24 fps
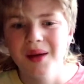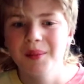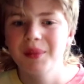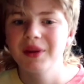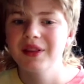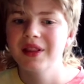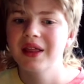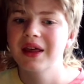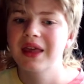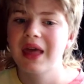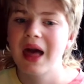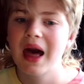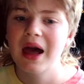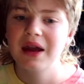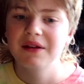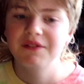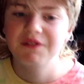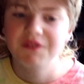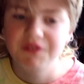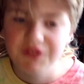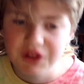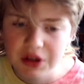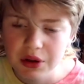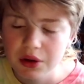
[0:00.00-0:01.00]
but like I
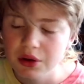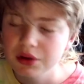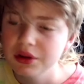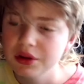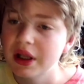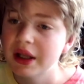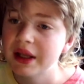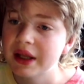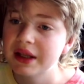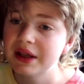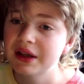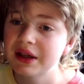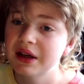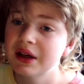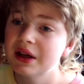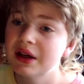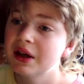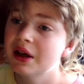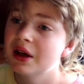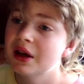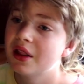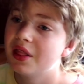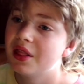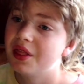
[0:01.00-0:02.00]
feel like
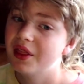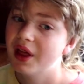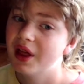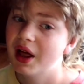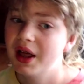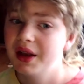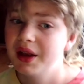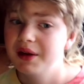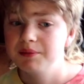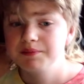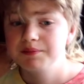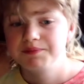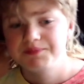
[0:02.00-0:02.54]
that